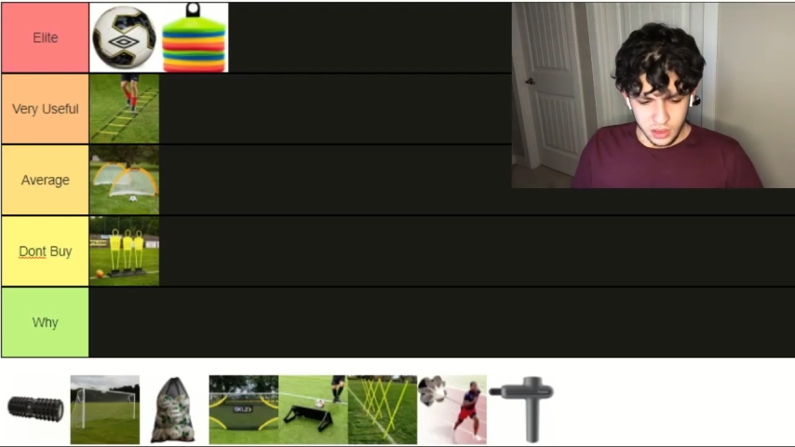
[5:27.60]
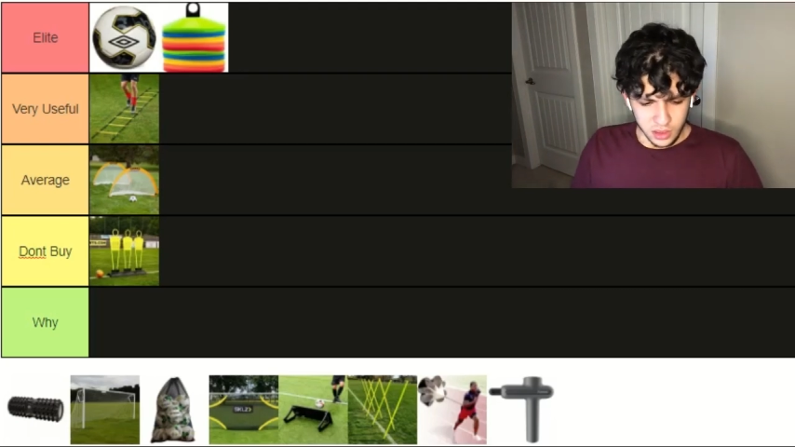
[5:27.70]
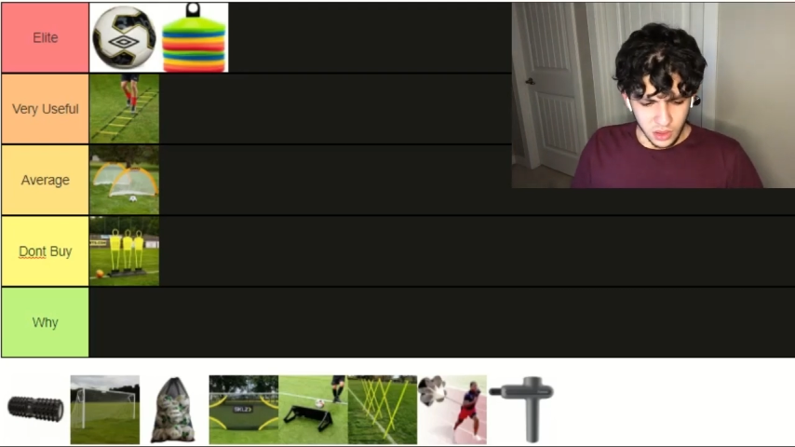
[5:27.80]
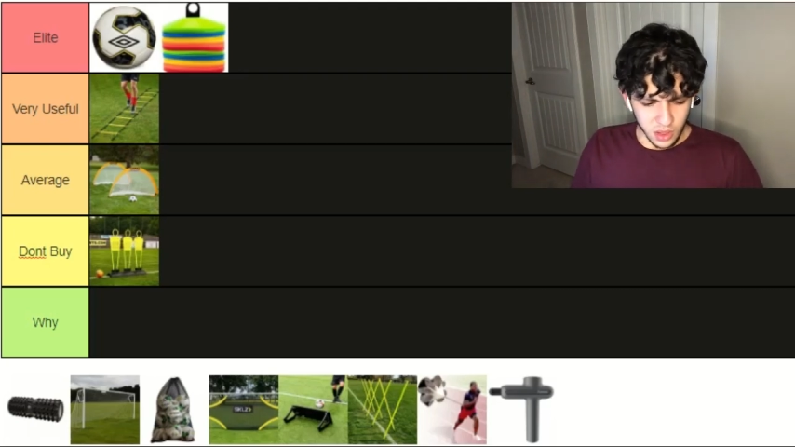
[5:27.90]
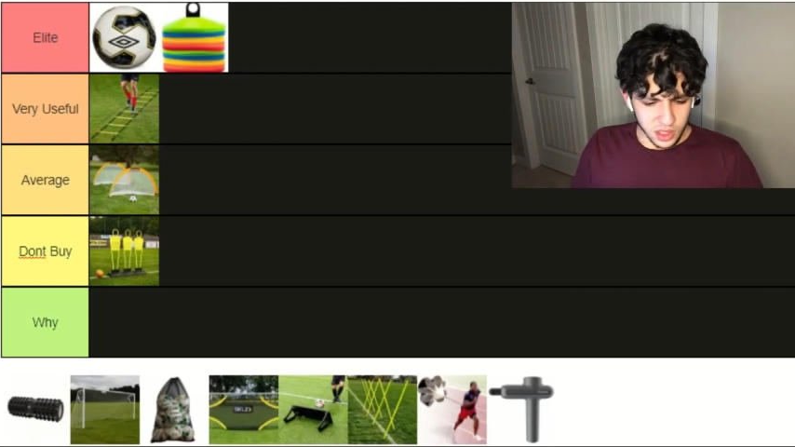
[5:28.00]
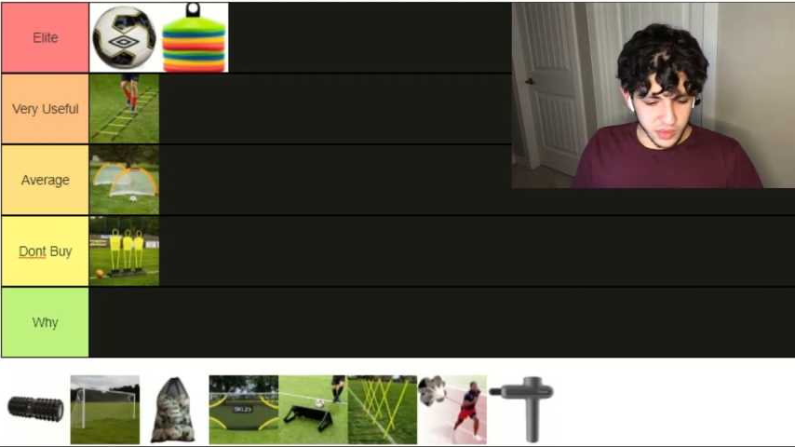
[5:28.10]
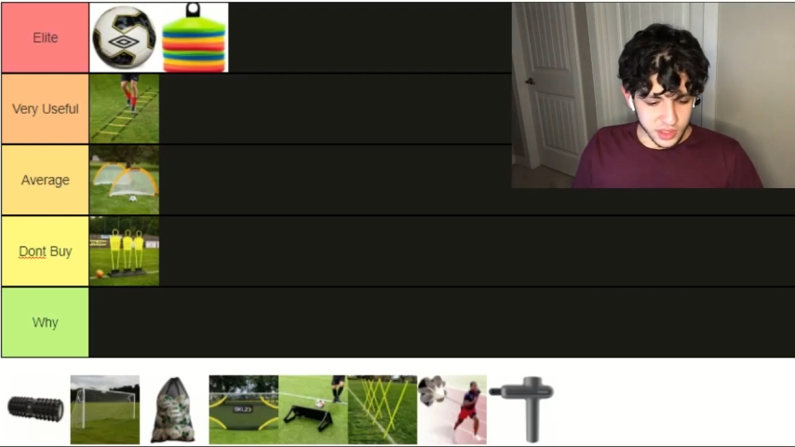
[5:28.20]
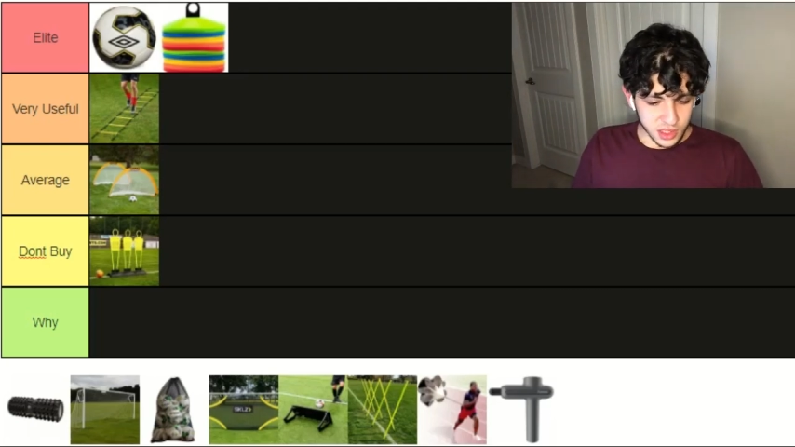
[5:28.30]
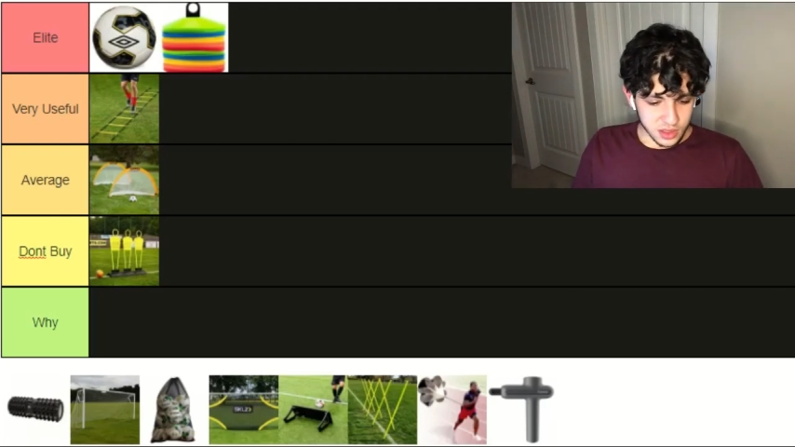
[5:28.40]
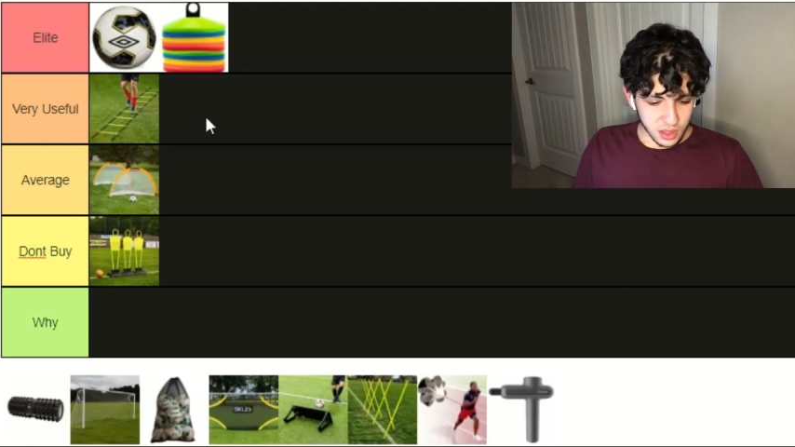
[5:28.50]
Oh, let's fix
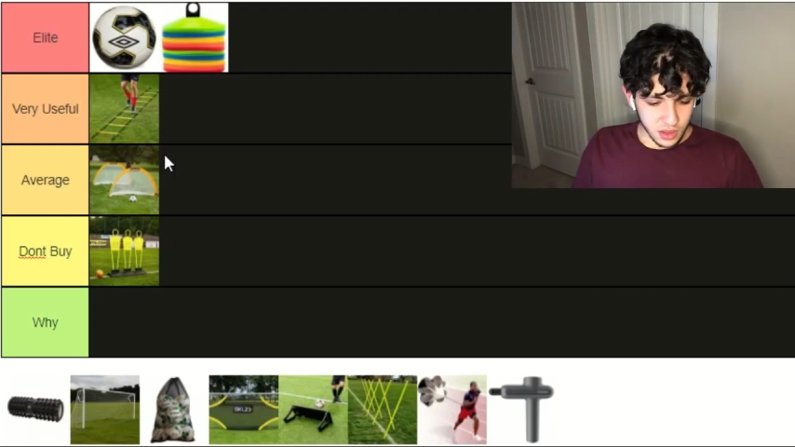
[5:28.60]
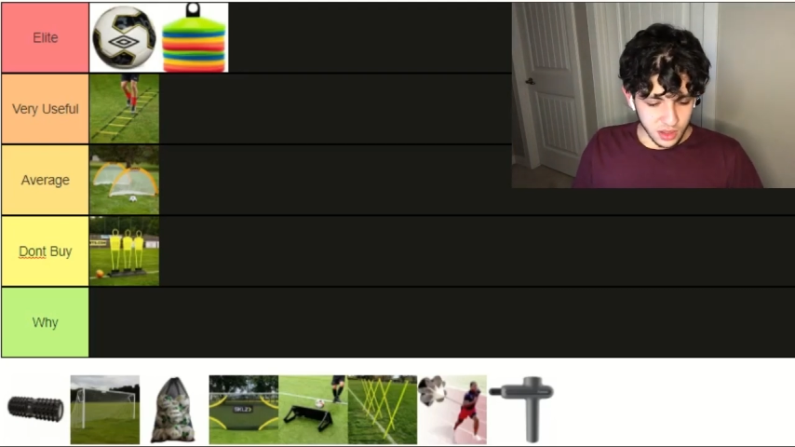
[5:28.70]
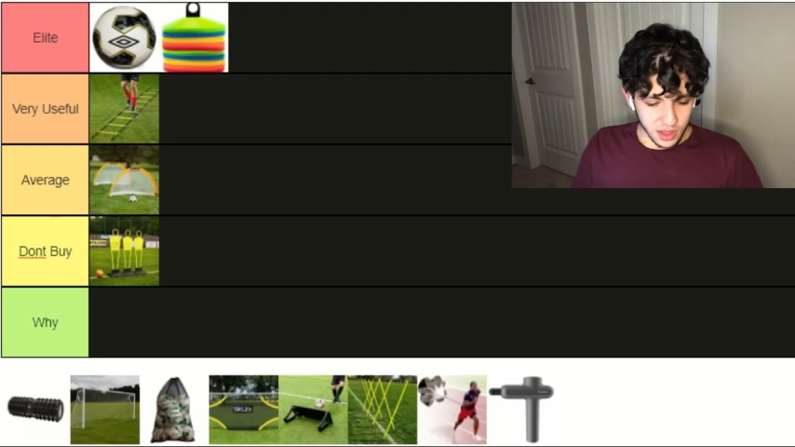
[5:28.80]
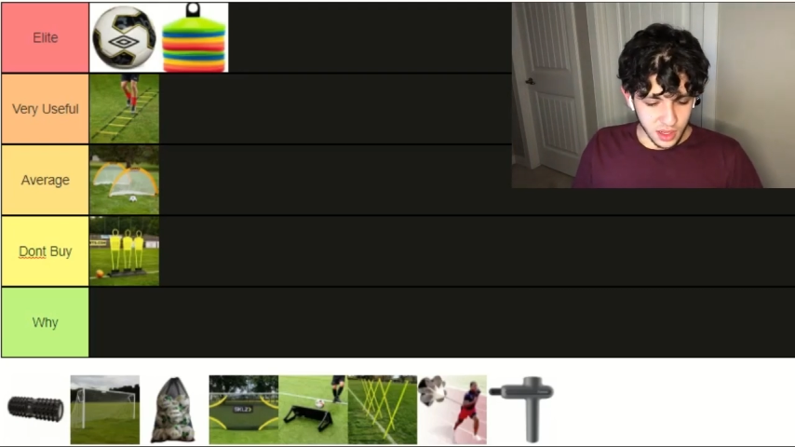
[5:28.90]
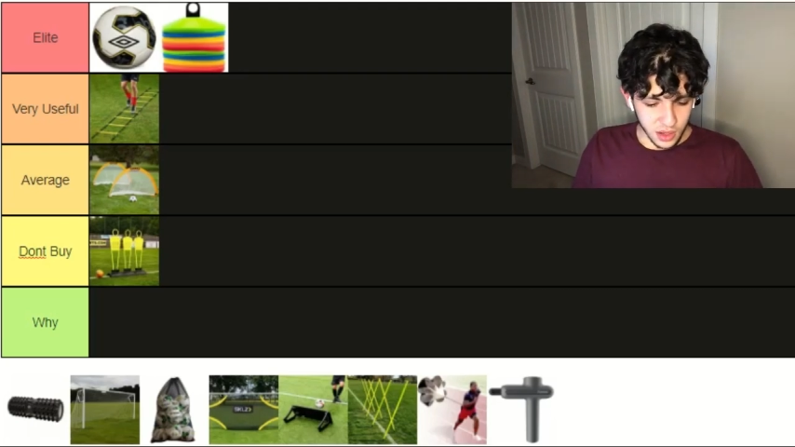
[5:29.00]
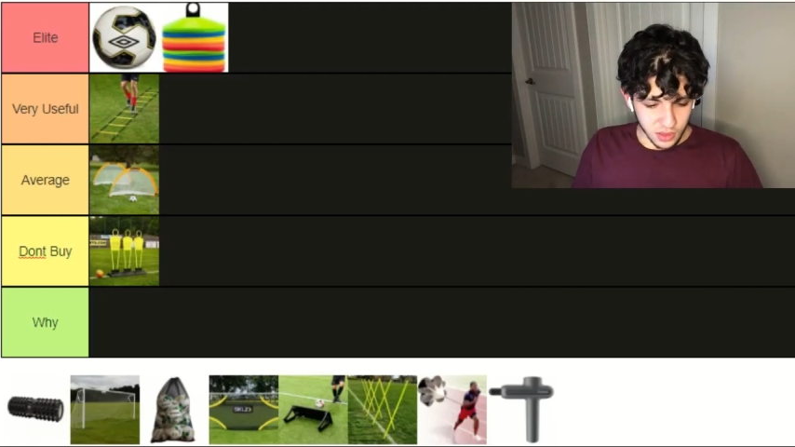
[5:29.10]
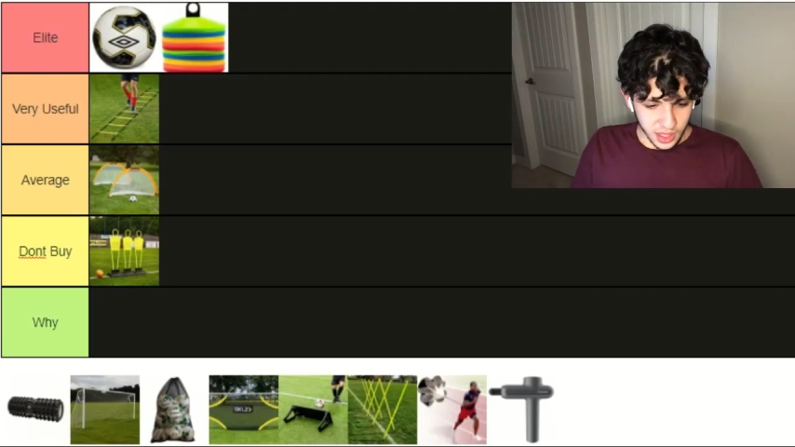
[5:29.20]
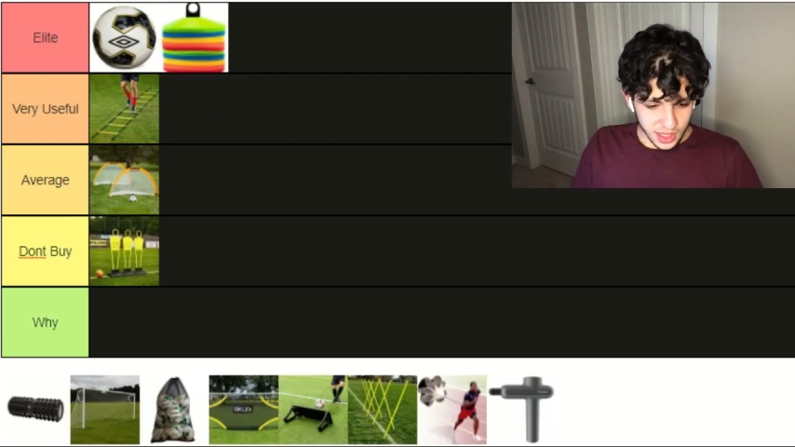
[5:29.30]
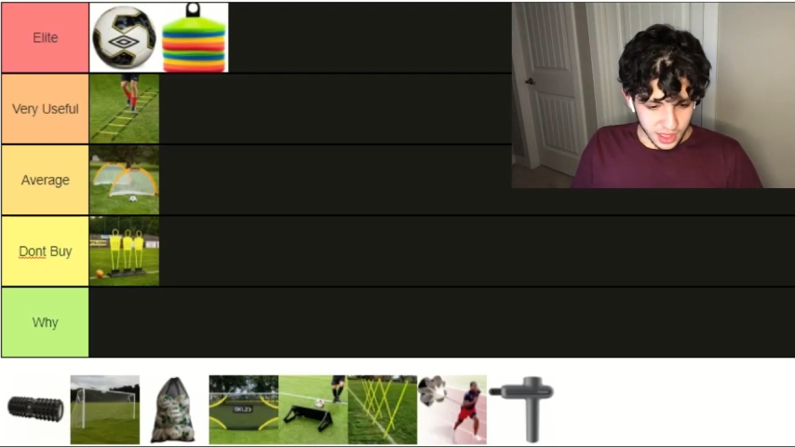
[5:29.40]
this. I don't like